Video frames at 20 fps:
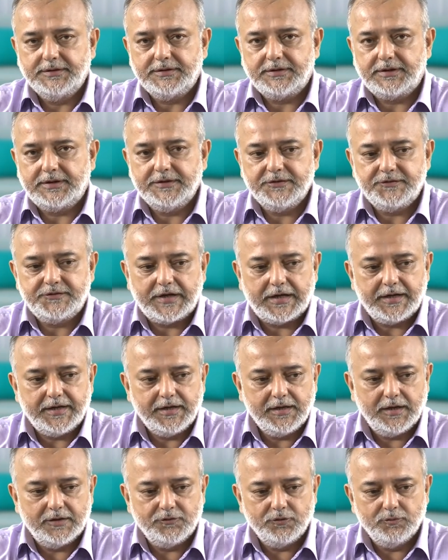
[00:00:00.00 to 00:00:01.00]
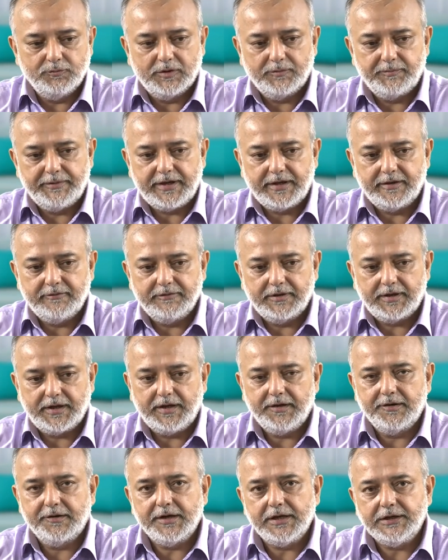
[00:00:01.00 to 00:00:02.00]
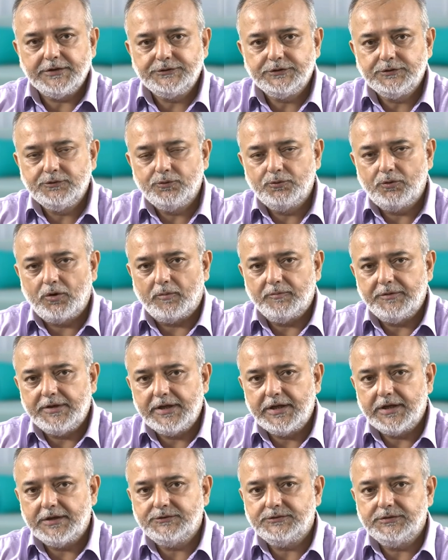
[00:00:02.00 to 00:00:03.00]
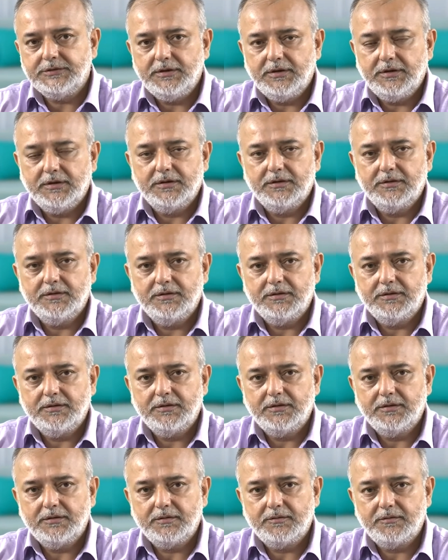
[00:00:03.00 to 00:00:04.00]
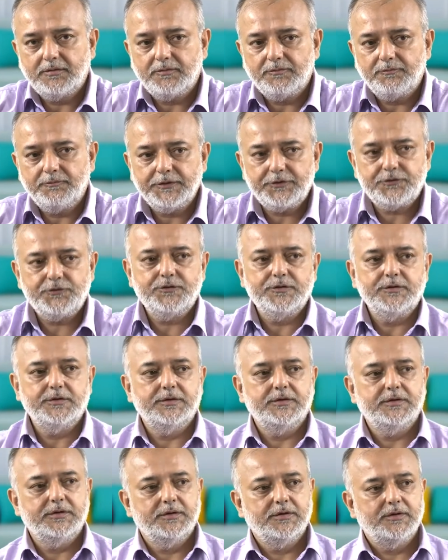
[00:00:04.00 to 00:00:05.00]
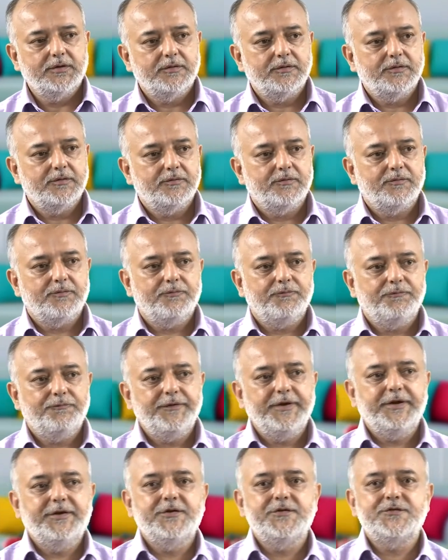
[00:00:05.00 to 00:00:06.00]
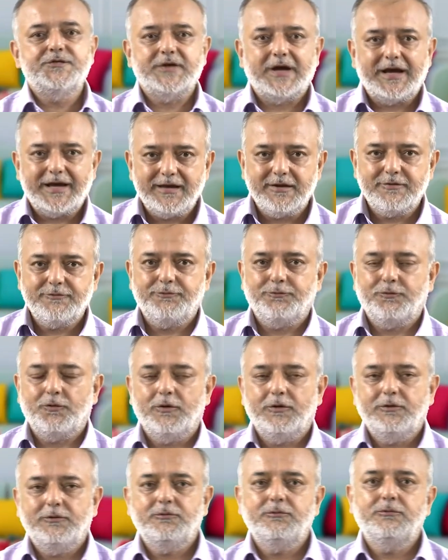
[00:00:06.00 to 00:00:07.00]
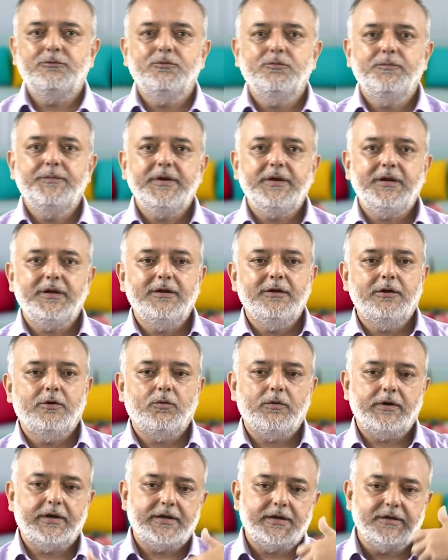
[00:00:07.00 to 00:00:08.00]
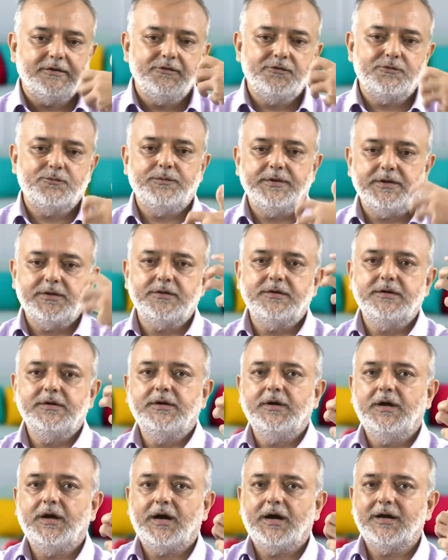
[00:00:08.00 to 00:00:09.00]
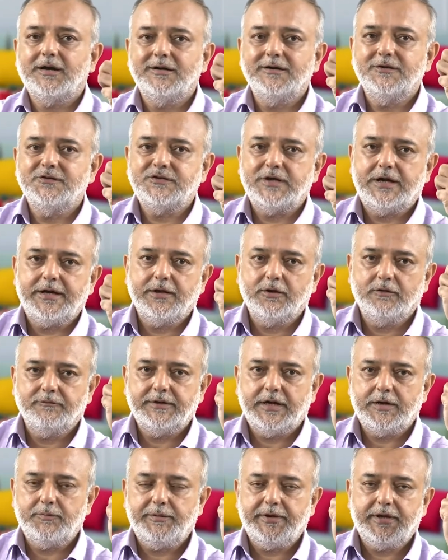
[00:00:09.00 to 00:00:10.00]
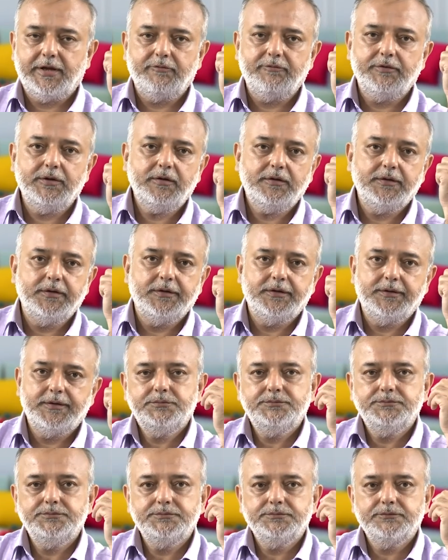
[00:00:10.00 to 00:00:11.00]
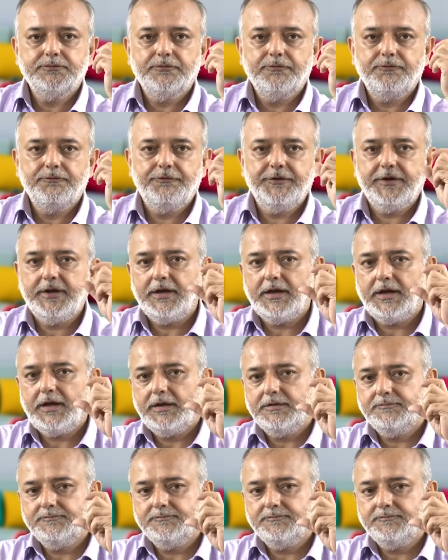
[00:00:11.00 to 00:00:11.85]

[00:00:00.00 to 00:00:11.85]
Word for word: understanding consumer behavior in relation to communication which we desire for to be in coherence with our understanding of that behavior. We